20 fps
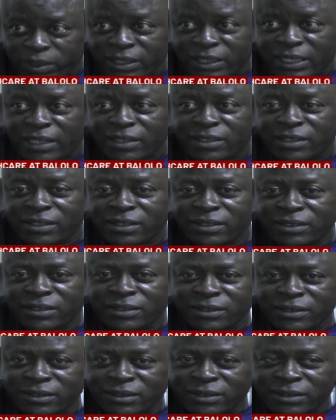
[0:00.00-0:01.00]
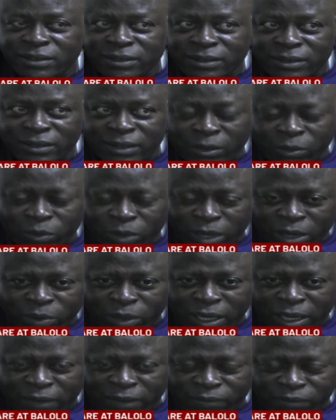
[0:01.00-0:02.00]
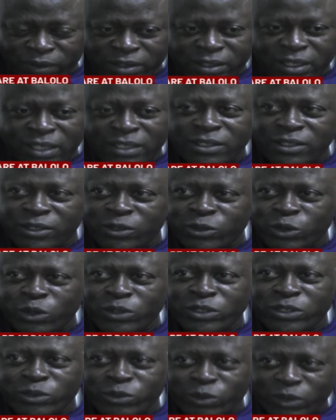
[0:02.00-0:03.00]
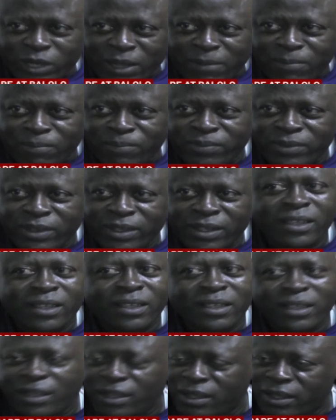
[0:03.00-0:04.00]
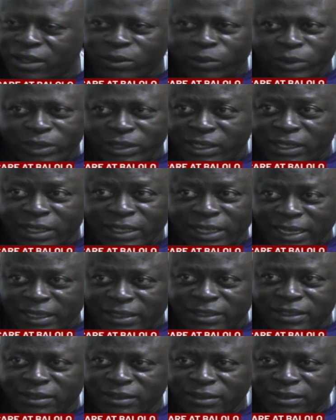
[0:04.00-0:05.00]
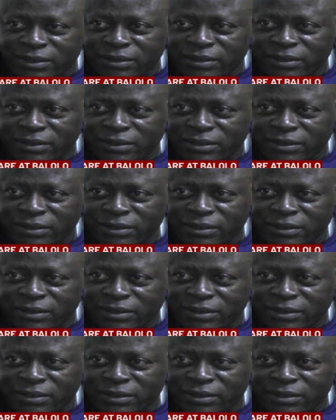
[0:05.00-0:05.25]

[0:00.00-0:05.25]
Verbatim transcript: me that the way we envisage resources to come, we didn't get